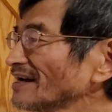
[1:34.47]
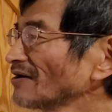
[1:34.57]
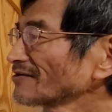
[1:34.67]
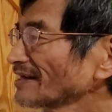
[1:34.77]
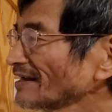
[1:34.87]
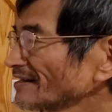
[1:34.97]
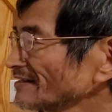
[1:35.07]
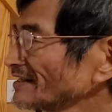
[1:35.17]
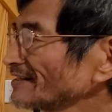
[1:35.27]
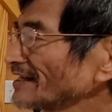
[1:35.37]
Okay,
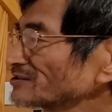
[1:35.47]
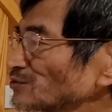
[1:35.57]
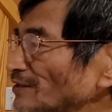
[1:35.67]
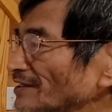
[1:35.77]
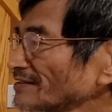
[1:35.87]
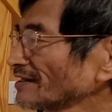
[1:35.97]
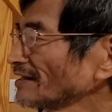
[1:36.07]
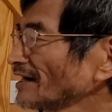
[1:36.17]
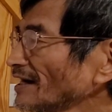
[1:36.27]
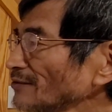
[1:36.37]
the next word
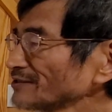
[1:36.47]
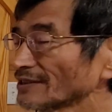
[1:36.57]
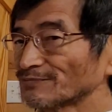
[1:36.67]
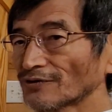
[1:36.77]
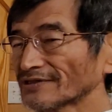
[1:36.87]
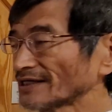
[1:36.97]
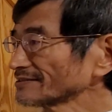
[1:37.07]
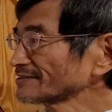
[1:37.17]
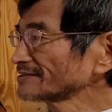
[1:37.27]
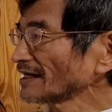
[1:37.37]
uh, we can
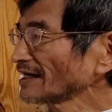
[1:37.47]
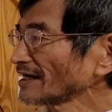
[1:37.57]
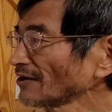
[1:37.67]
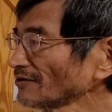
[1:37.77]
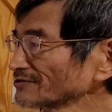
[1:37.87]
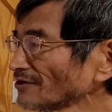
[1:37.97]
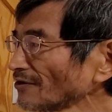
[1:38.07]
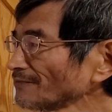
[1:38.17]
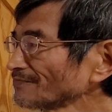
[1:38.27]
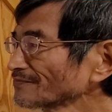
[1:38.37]
pronounce uh,
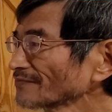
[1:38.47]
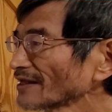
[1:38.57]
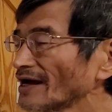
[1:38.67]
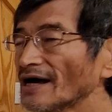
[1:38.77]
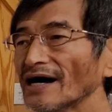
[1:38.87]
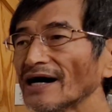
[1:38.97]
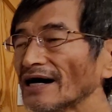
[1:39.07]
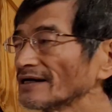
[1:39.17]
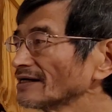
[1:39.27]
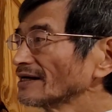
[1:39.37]
also.
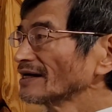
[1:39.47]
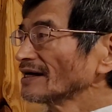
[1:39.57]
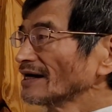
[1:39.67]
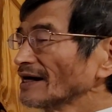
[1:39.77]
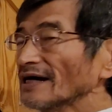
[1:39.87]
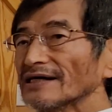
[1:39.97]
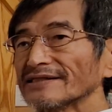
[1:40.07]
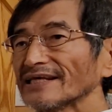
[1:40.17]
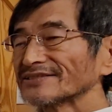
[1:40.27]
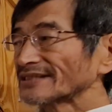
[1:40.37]
Uh,
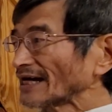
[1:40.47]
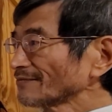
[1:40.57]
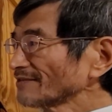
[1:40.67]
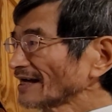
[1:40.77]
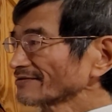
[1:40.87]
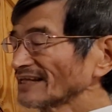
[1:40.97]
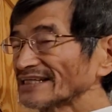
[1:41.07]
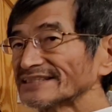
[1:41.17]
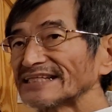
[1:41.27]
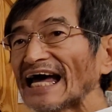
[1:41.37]
this time like
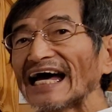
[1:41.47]
this.